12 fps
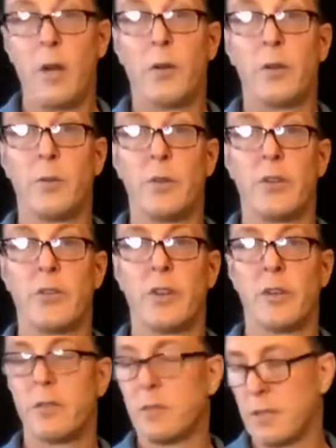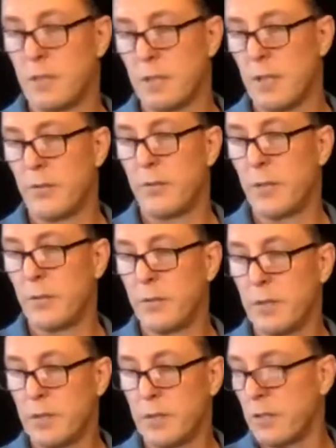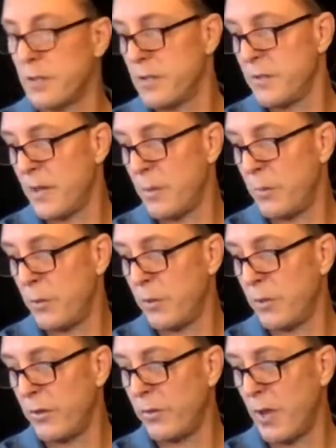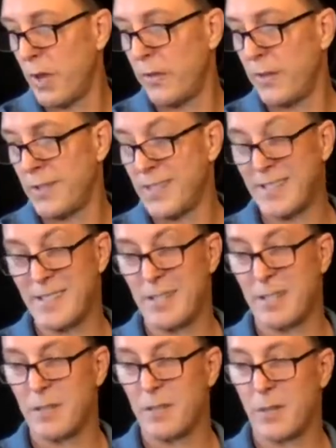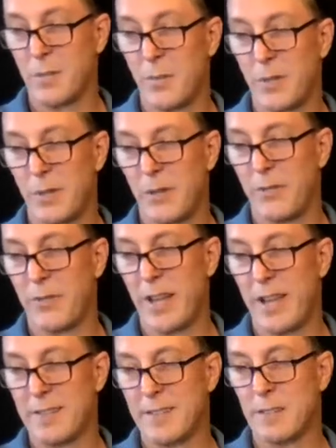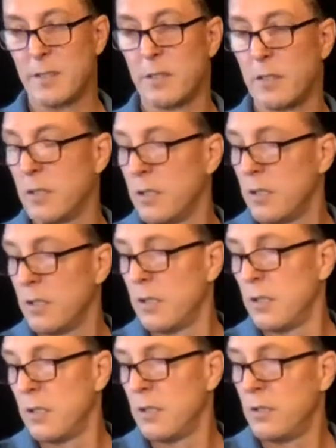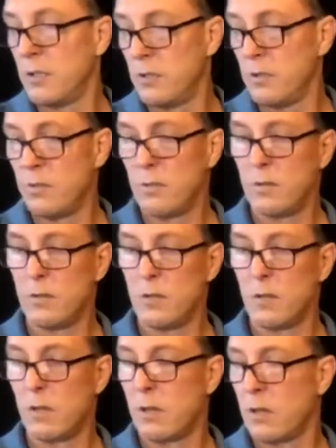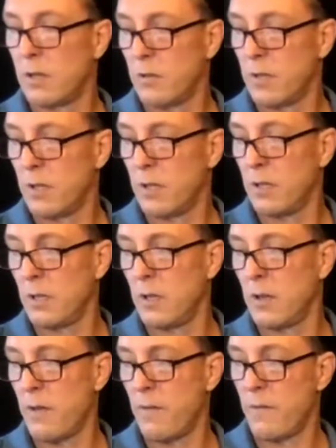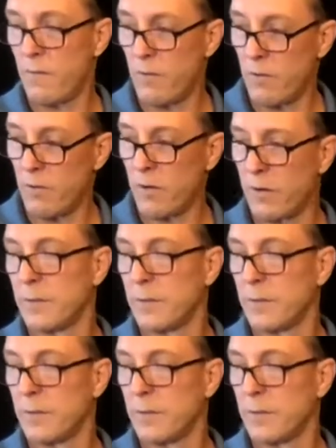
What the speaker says: with the blues note, so that's kind of a fun one. So let's see if I can pull this off at 60. It'll be a little fast. 2, 2, 3, 4.